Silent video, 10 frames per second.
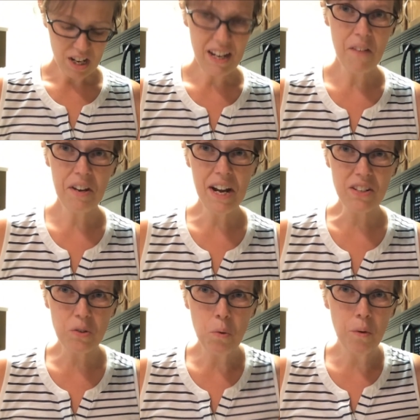And Now the
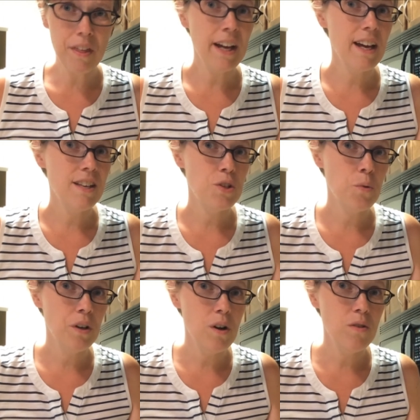next cool thing is you
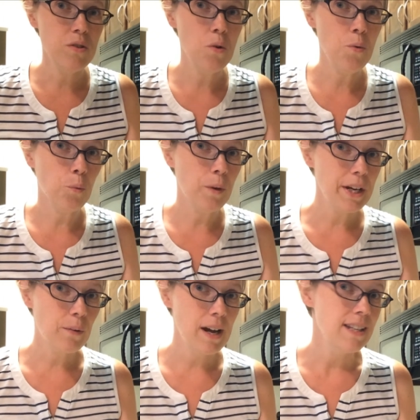can also
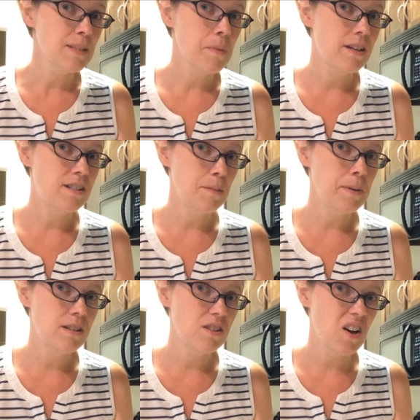recreate some of the
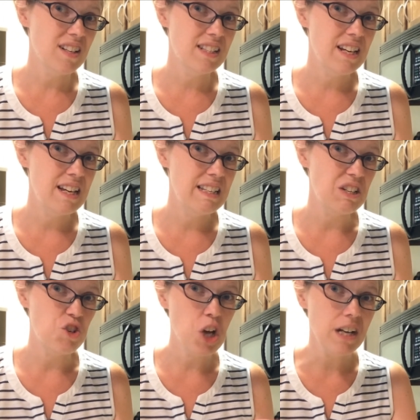dipping sauces
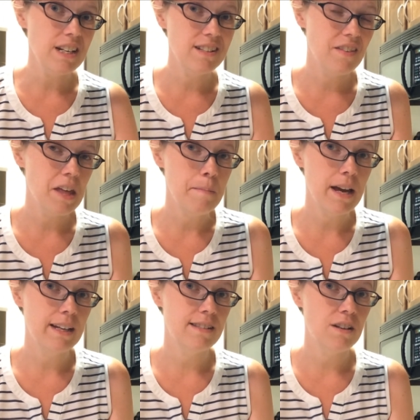and chutneys that they
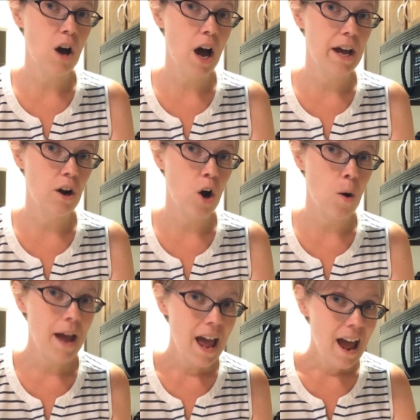make at Sanaa at home,